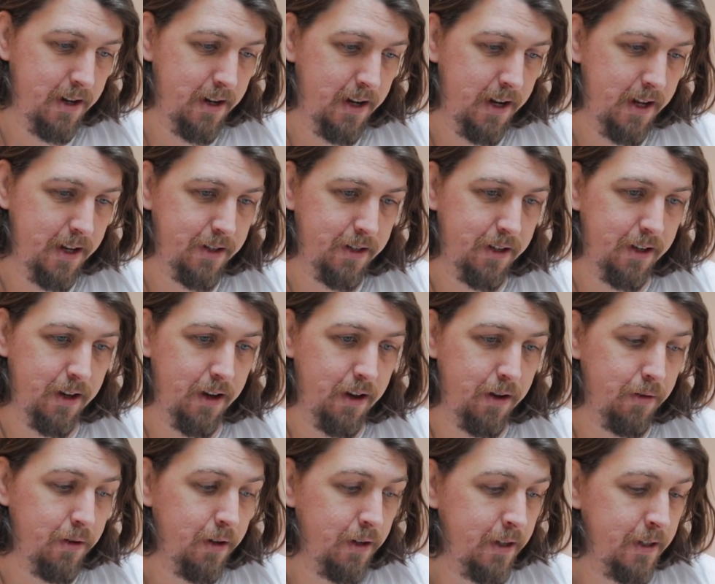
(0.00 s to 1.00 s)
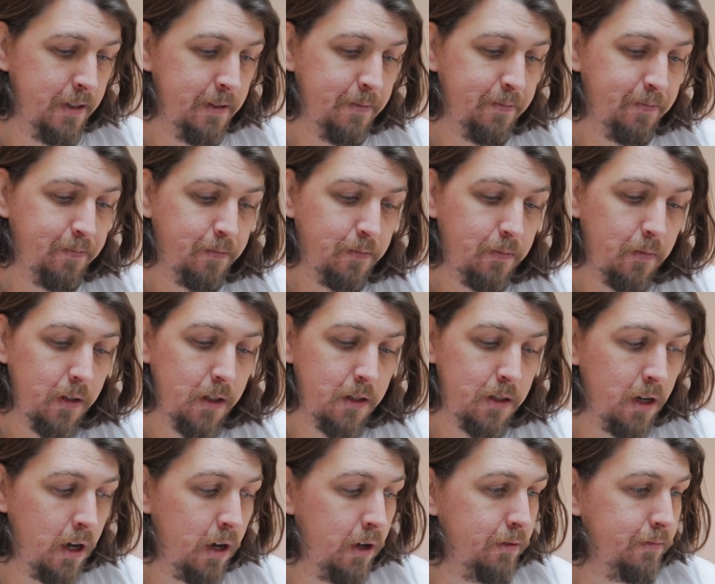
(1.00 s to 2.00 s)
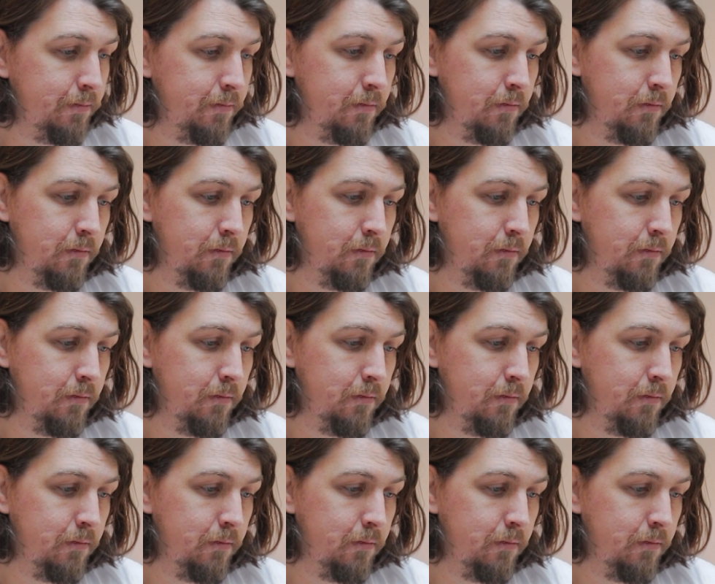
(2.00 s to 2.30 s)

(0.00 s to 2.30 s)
Let's go. So,